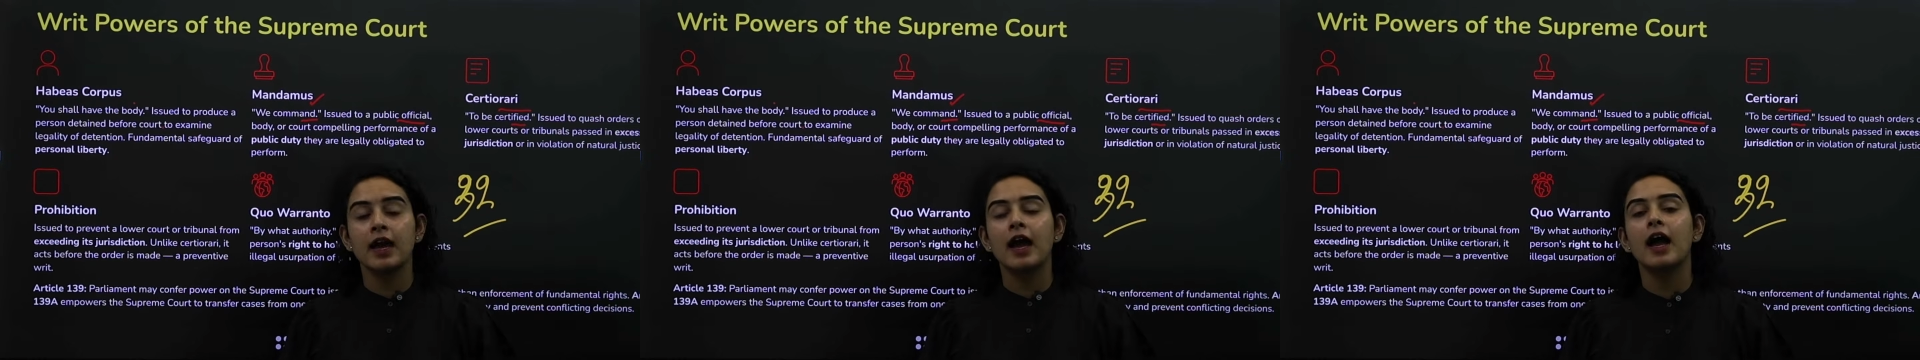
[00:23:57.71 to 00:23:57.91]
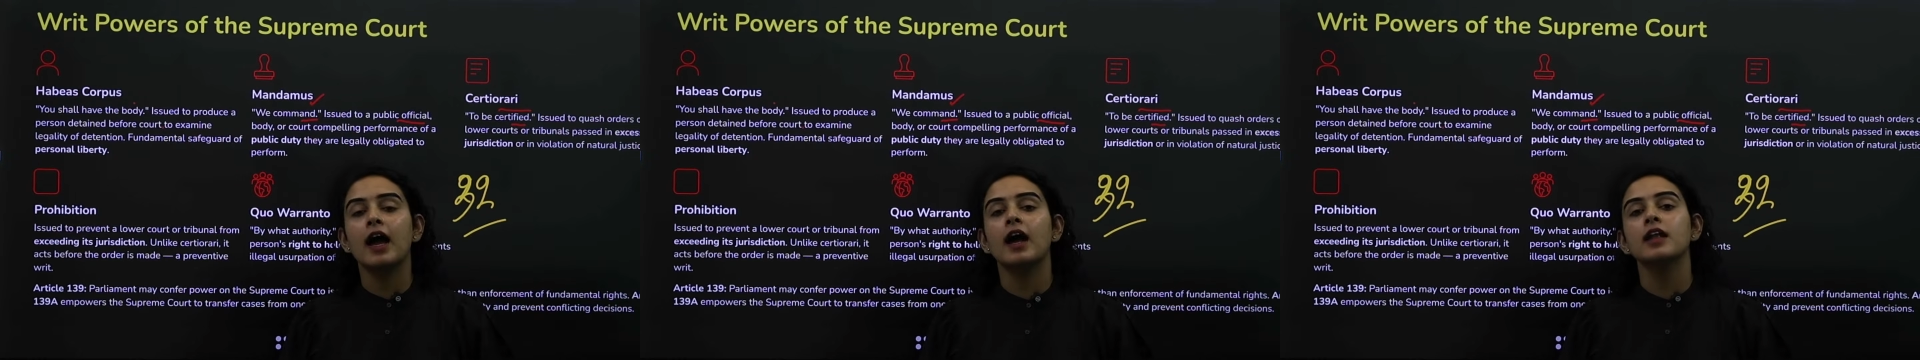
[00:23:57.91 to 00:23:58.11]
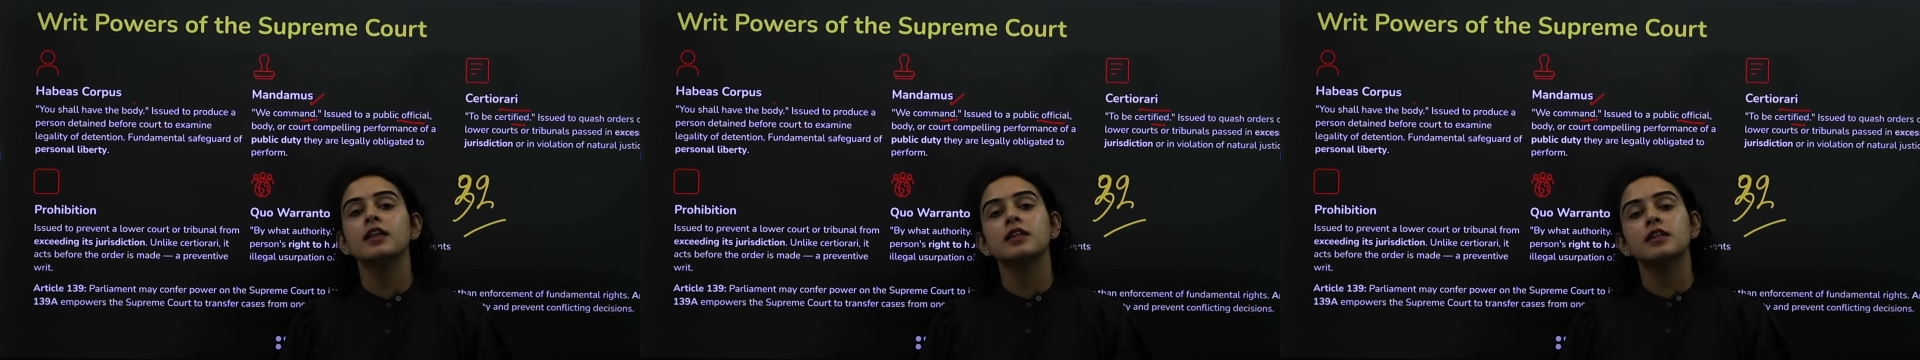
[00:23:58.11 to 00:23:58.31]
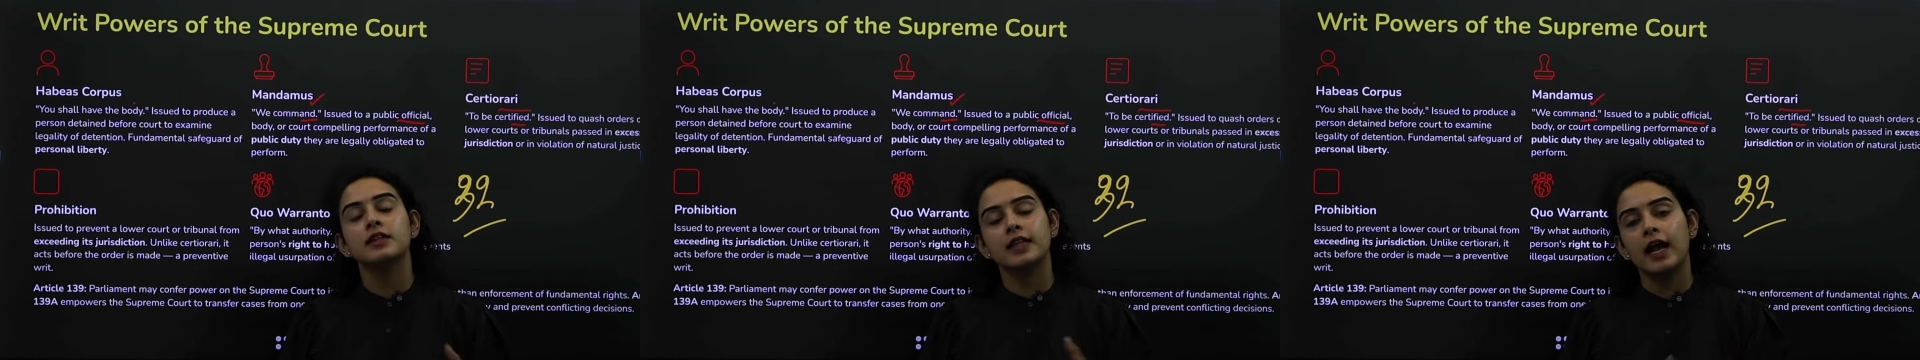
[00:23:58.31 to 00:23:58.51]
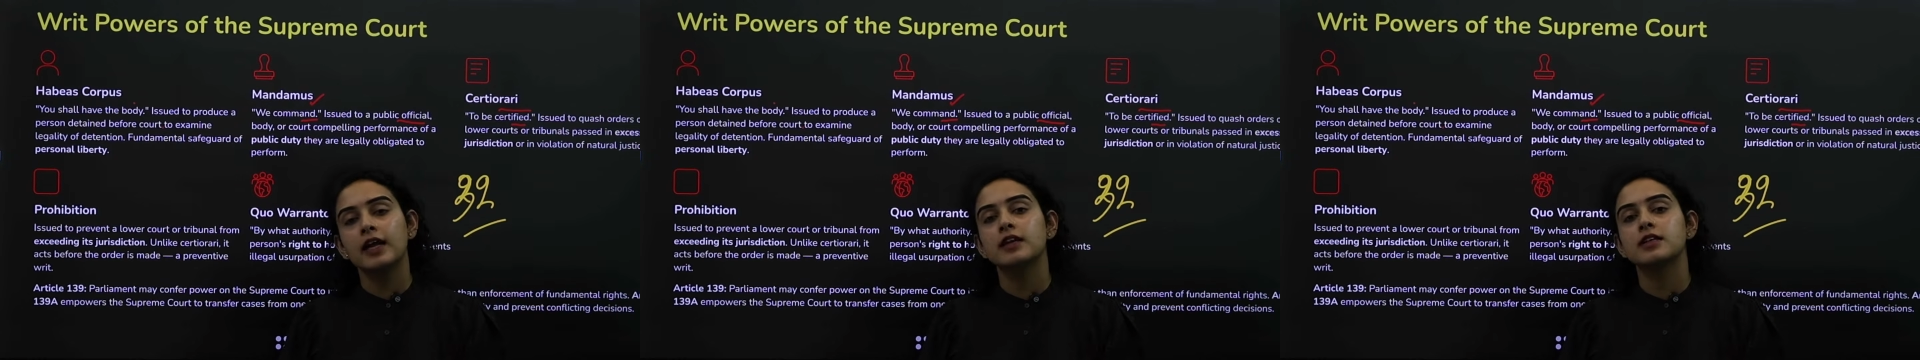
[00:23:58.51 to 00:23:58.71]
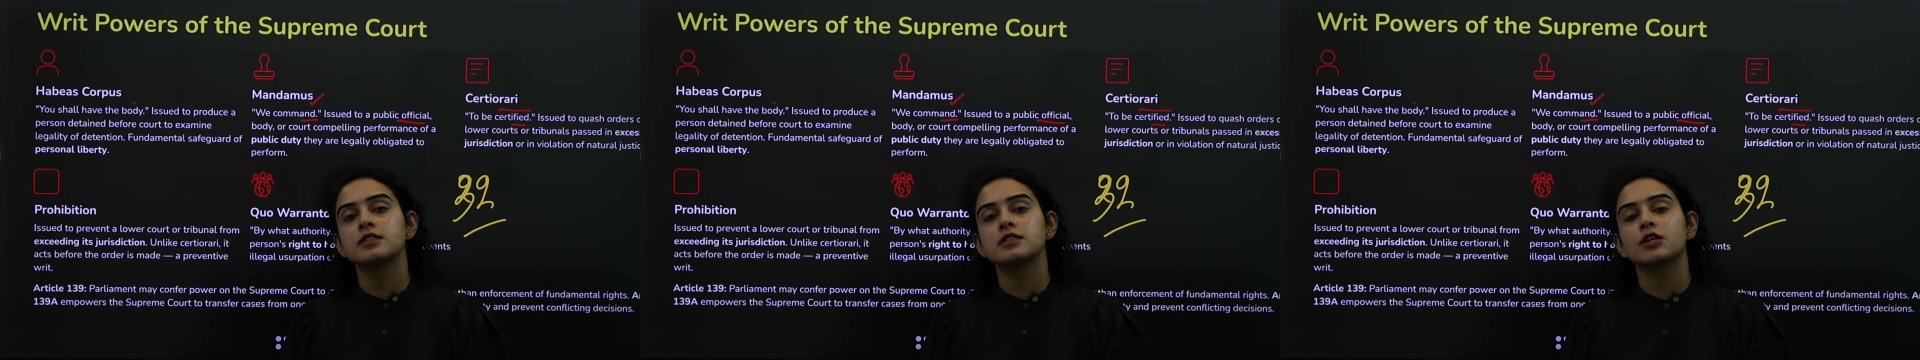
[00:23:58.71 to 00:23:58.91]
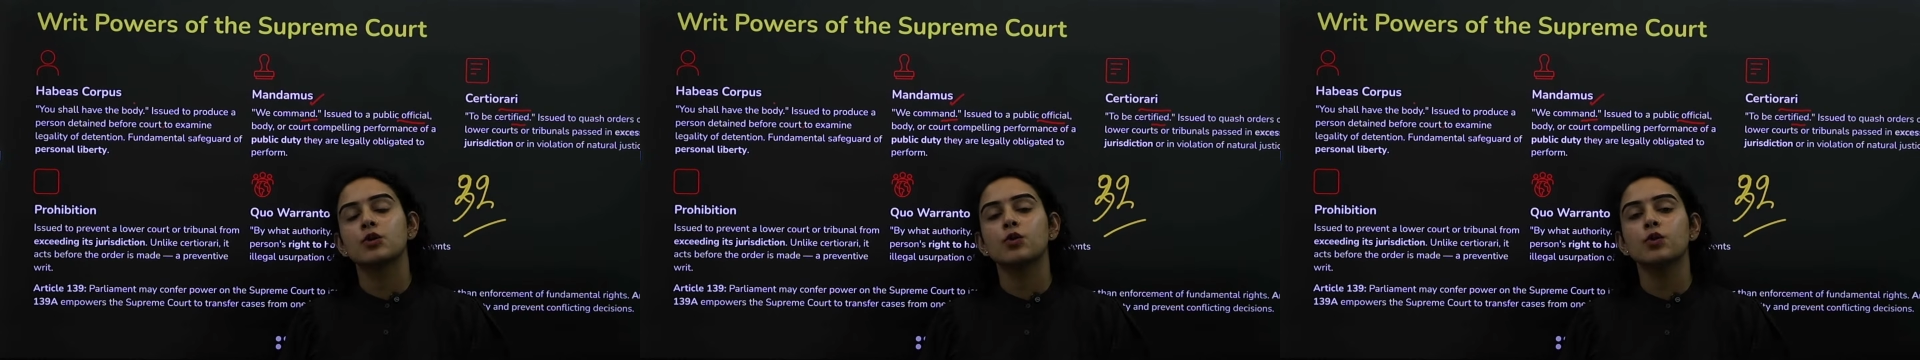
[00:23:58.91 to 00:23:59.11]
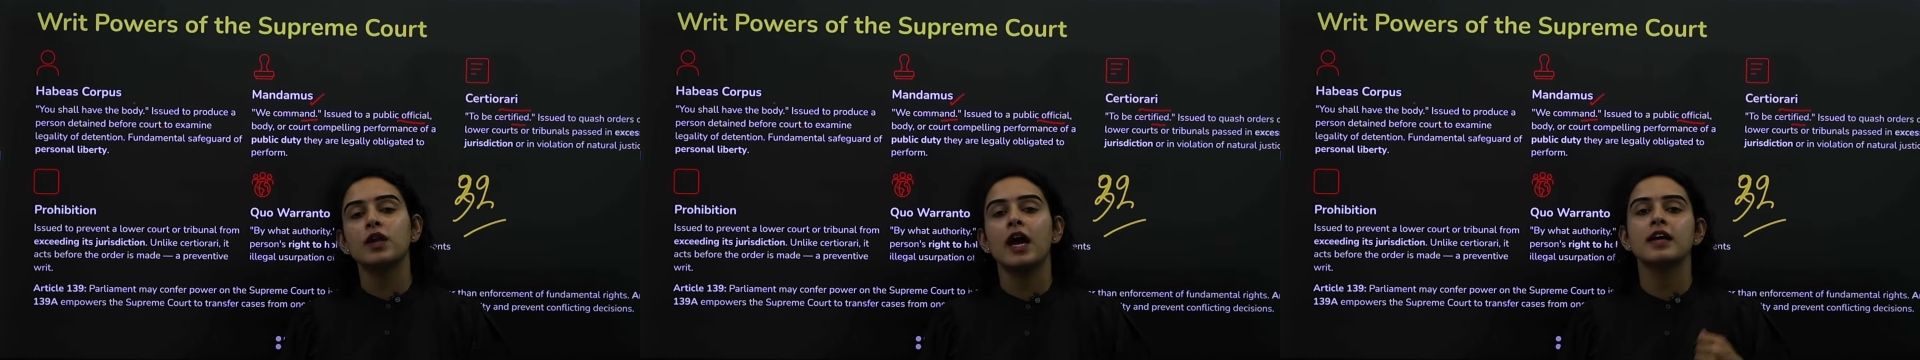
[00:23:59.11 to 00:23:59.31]
and that district
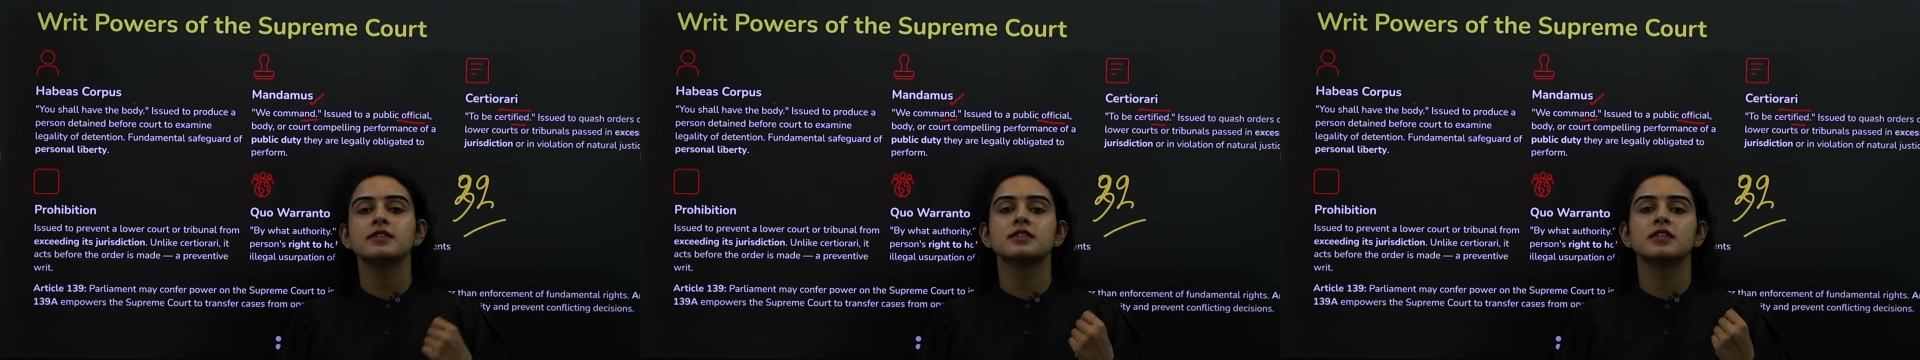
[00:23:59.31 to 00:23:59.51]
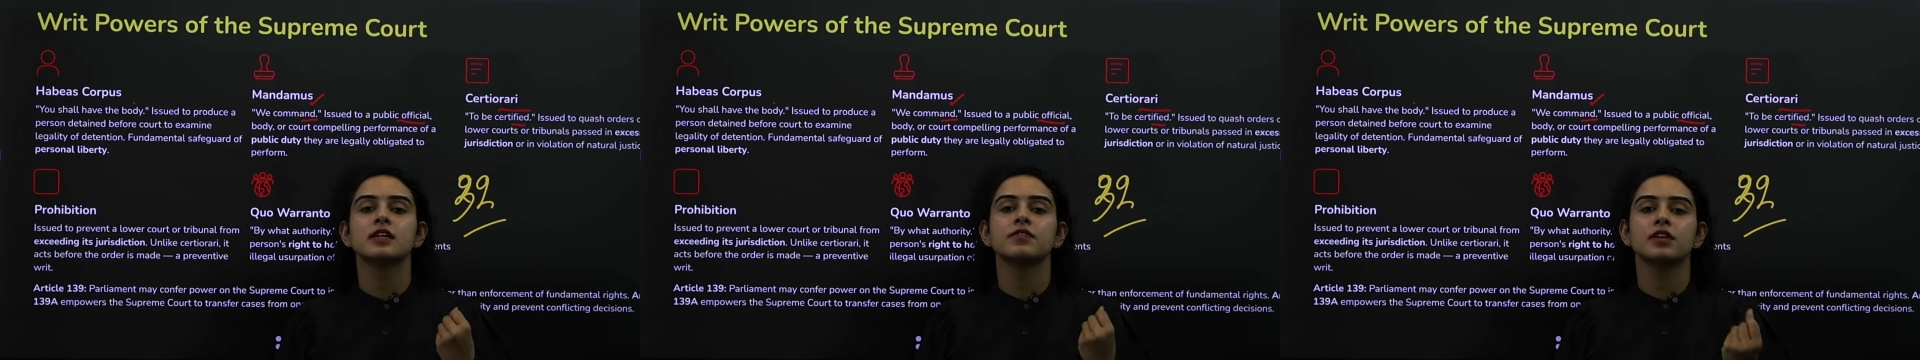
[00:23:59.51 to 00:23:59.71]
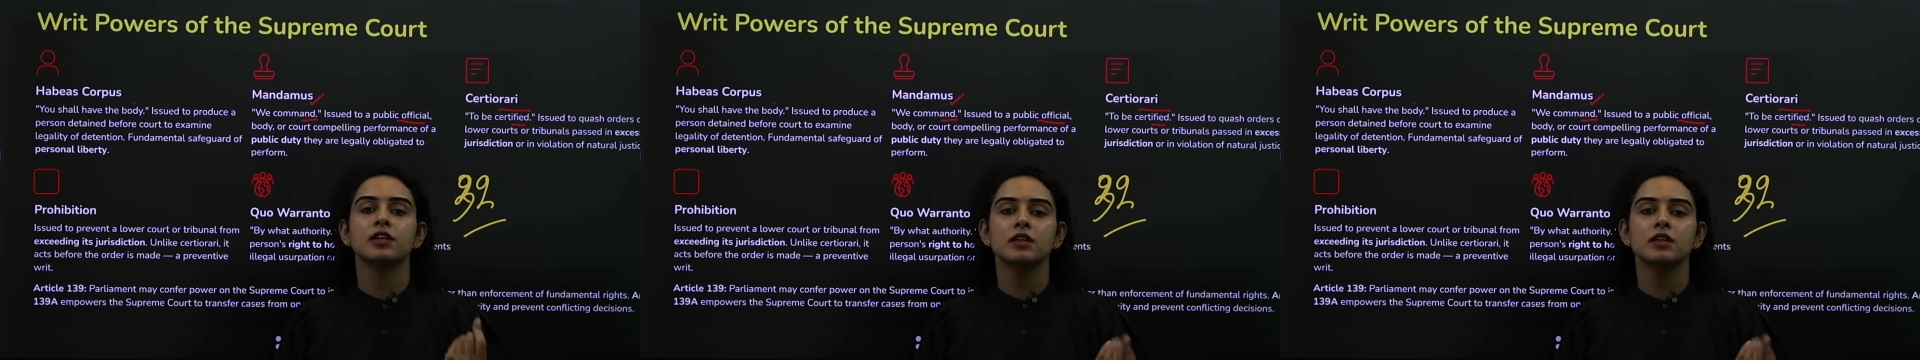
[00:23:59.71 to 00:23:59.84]
court has given a